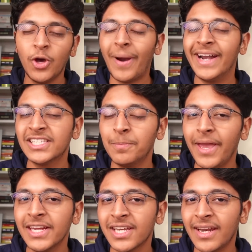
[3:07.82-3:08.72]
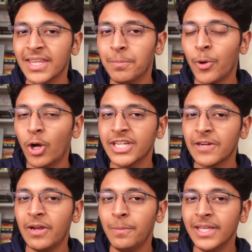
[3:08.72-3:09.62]
participation and the
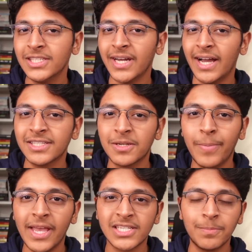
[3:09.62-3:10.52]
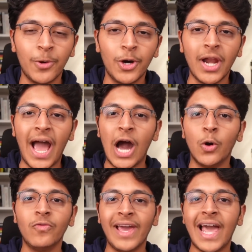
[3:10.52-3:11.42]
project will be judged based upon
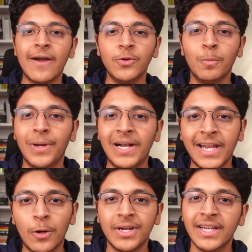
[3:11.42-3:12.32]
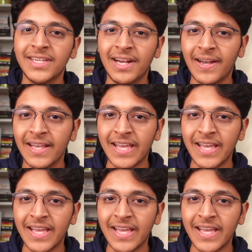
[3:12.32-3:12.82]
how well have you built out the decentralized